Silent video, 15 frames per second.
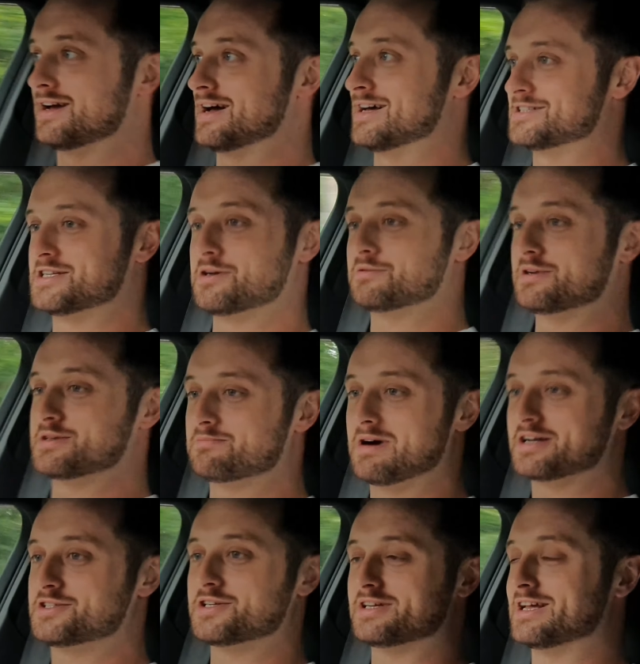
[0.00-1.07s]
As you would
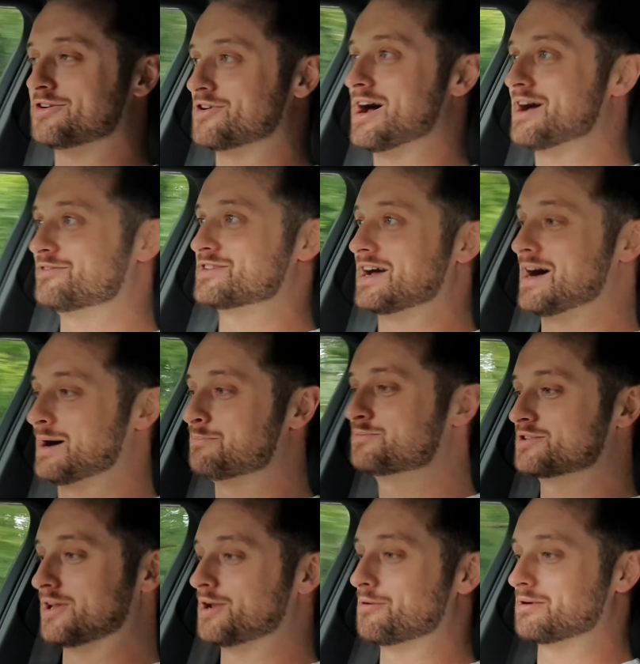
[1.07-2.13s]
imagine, it drives
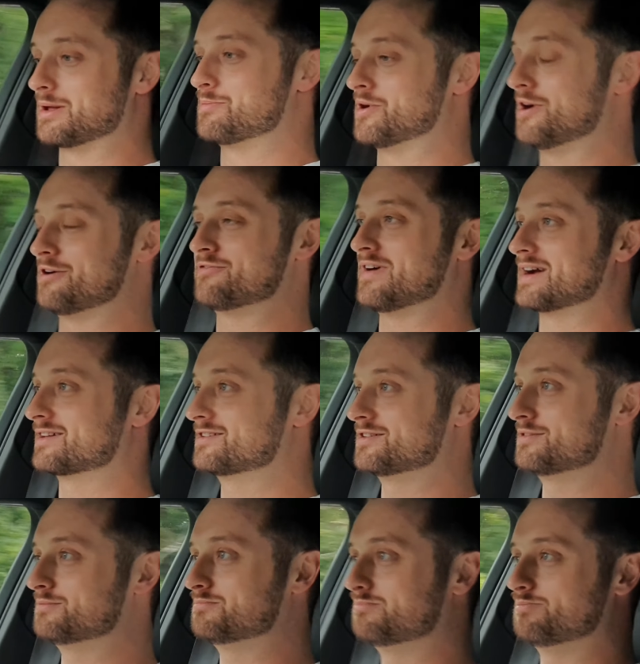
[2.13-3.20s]
absolutely perfect.
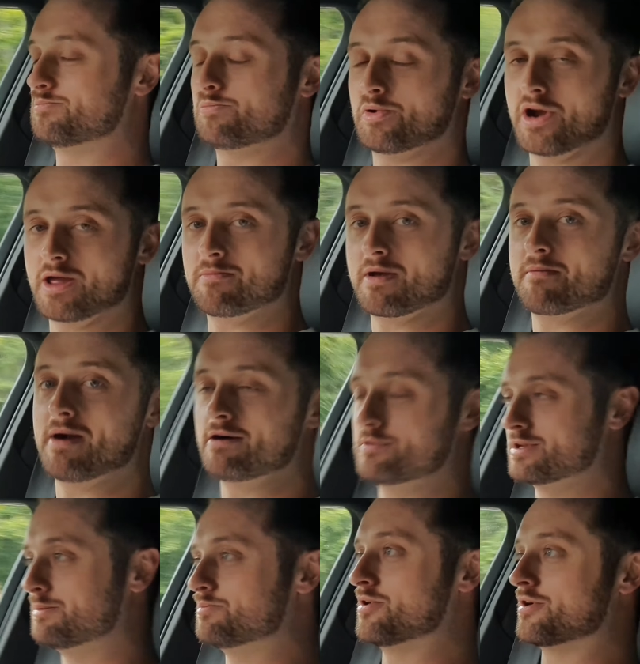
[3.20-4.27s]
Premium
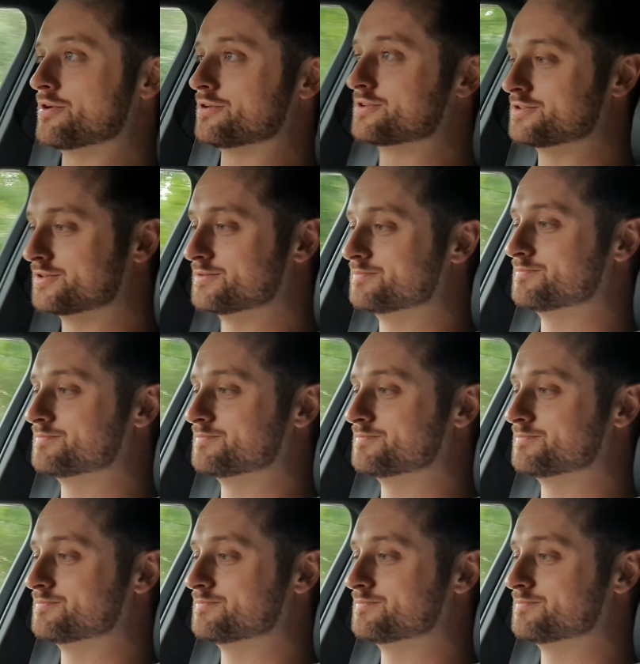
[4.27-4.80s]
Audi product.